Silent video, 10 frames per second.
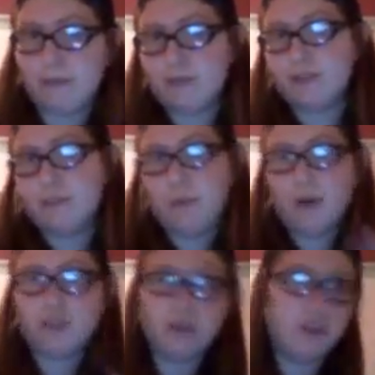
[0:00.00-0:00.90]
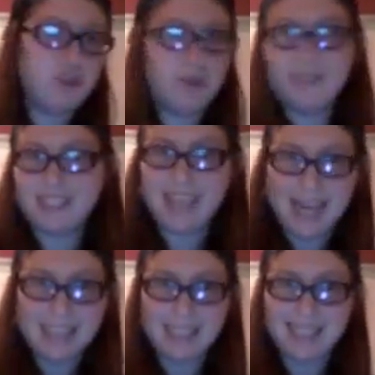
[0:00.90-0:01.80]
I support Taylor Swift's
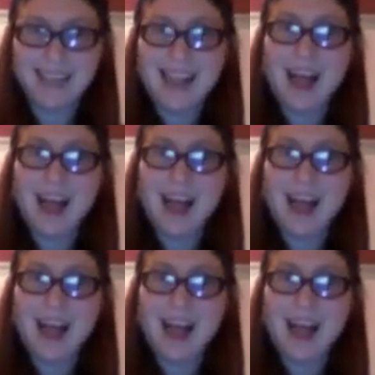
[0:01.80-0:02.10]
stance